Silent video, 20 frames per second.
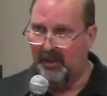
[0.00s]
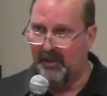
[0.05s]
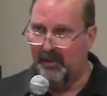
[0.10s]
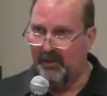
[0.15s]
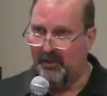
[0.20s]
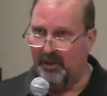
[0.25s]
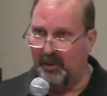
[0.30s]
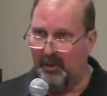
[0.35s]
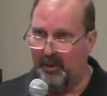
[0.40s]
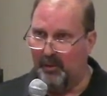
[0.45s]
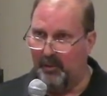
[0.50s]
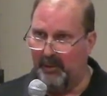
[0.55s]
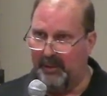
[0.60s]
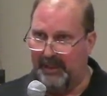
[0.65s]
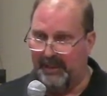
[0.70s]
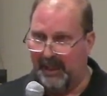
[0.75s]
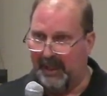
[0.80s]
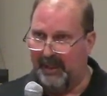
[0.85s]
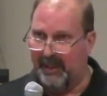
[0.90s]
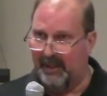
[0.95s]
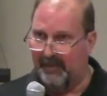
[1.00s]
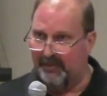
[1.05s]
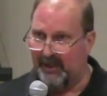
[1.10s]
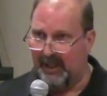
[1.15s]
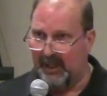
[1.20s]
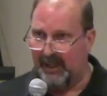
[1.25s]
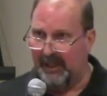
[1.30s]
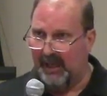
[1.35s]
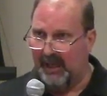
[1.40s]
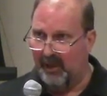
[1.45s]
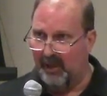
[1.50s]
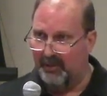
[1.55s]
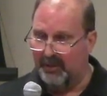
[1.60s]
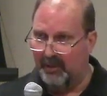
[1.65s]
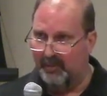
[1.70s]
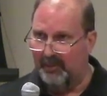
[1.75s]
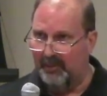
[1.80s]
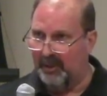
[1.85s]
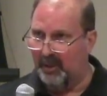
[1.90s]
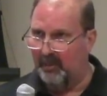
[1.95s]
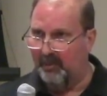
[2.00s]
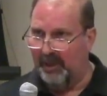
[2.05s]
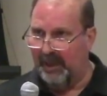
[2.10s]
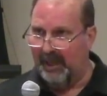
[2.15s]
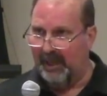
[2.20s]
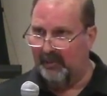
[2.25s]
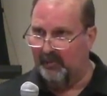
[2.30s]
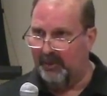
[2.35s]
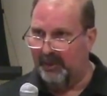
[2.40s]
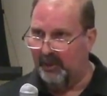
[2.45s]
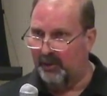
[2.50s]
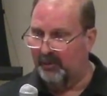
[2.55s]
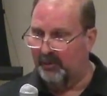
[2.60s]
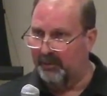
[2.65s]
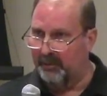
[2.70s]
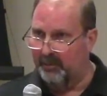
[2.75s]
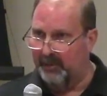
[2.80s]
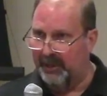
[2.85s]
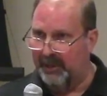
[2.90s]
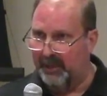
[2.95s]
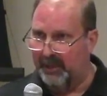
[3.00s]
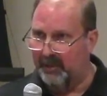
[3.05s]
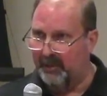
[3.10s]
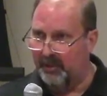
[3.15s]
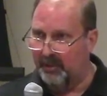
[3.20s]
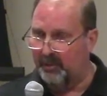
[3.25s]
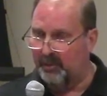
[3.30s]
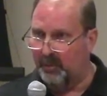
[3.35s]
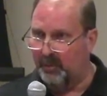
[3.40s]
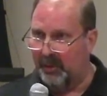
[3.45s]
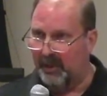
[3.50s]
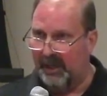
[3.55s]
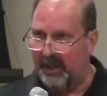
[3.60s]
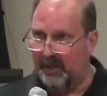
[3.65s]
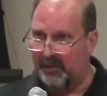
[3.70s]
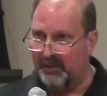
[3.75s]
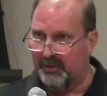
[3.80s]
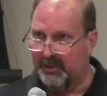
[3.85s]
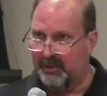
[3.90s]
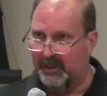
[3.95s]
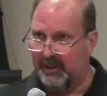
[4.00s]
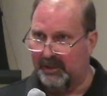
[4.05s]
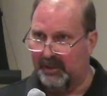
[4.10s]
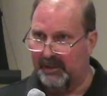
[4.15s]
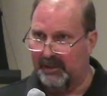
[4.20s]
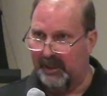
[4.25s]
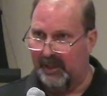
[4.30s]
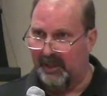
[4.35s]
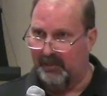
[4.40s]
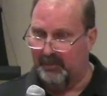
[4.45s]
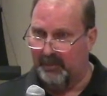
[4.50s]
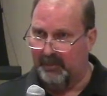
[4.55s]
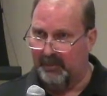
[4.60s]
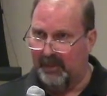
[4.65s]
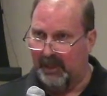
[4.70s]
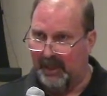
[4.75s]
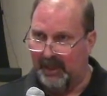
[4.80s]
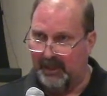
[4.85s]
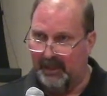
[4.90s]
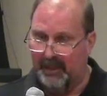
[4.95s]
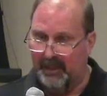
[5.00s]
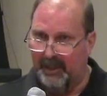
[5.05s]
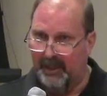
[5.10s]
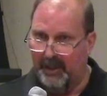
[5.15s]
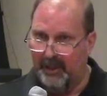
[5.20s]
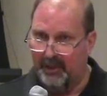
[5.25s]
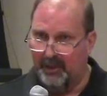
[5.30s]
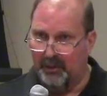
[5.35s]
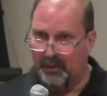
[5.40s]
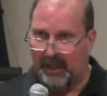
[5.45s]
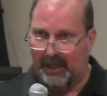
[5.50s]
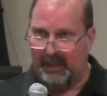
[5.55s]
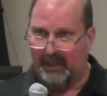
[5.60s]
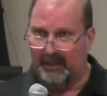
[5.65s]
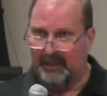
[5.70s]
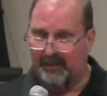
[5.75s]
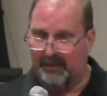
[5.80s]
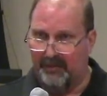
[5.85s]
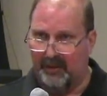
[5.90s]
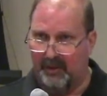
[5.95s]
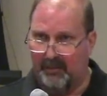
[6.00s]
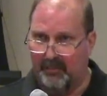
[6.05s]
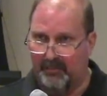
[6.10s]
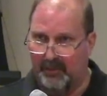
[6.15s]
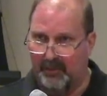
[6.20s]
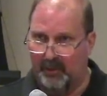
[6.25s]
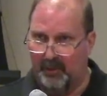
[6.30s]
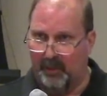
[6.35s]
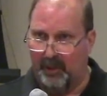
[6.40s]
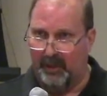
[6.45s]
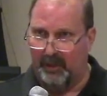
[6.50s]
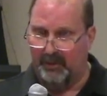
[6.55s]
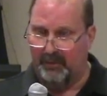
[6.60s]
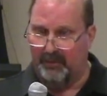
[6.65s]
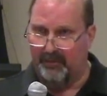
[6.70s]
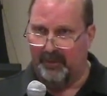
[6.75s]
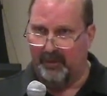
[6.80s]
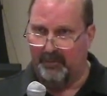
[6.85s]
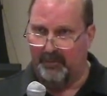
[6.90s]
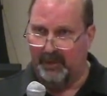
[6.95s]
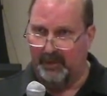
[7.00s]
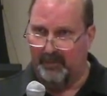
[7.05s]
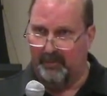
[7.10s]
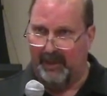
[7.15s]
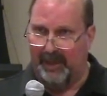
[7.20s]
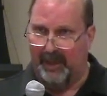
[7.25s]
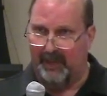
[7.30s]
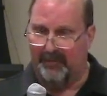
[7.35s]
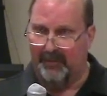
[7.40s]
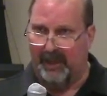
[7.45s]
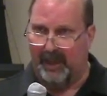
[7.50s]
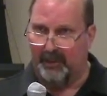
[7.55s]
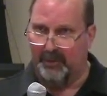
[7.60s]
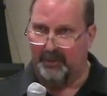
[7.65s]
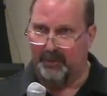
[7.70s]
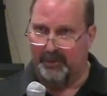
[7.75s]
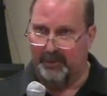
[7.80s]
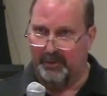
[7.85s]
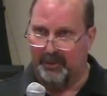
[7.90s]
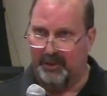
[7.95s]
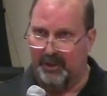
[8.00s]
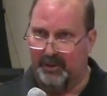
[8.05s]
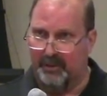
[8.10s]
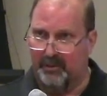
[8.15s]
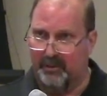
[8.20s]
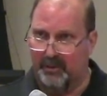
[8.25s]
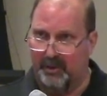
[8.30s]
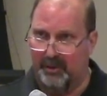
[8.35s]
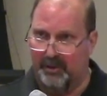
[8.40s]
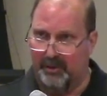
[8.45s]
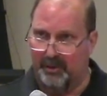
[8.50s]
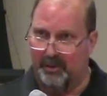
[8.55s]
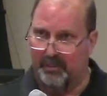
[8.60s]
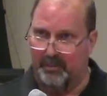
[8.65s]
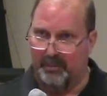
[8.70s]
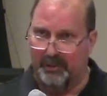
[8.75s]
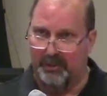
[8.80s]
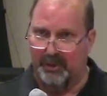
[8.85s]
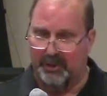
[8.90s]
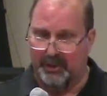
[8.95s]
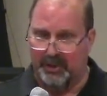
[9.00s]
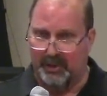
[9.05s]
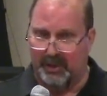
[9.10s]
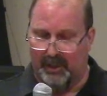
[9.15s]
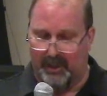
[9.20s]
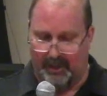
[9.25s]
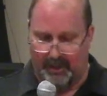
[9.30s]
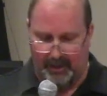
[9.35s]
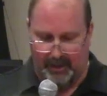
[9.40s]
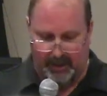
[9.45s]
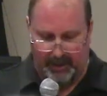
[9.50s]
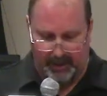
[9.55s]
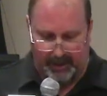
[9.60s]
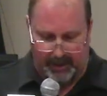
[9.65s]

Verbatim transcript: So we kind of cut out the middleman. We don't, we didn't use warehouses at the time. We bought directly from the where, from the manufacturer's distri distribution center.